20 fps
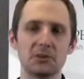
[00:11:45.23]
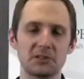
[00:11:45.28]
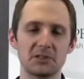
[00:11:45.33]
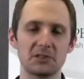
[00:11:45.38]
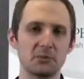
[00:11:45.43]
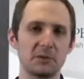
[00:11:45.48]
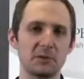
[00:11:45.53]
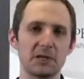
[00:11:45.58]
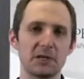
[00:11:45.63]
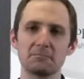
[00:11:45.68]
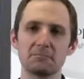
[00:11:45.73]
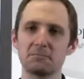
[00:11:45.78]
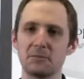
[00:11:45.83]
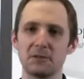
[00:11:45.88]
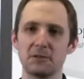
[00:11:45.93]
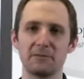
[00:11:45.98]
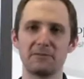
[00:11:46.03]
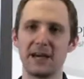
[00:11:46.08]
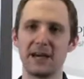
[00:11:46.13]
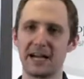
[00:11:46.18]
assuming
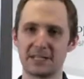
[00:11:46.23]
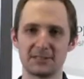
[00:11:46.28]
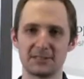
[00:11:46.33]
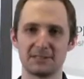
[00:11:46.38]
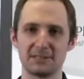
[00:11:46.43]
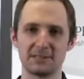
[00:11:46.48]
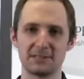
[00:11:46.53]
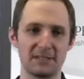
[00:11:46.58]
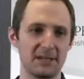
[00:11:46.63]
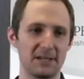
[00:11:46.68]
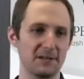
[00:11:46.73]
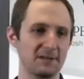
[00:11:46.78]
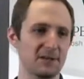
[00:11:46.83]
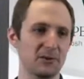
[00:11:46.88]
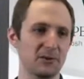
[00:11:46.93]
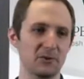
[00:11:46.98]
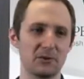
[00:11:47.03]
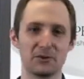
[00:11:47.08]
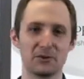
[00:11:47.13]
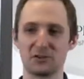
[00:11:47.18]
the facts, and
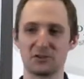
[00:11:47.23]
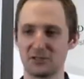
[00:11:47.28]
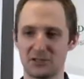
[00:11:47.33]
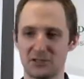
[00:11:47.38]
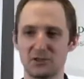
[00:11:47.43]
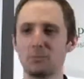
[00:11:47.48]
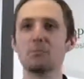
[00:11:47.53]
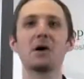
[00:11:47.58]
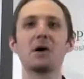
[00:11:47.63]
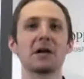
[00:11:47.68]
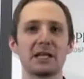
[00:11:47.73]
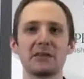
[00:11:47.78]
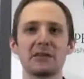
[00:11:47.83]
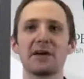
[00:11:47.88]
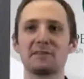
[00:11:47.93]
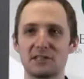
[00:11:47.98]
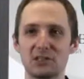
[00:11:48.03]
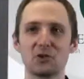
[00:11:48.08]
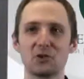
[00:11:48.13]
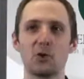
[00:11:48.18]
there's still money
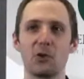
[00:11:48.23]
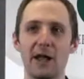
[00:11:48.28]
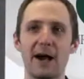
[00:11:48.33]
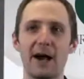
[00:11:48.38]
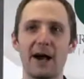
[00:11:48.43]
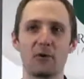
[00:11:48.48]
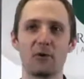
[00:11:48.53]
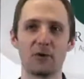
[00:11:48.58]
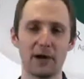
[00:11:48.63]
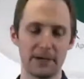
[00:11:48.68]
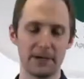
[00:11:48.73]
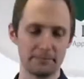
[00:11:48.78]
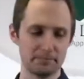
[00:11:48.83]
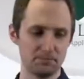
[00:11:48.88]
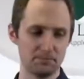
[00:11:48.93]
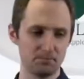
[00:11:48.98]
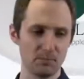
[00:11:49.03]
left to dole out, right?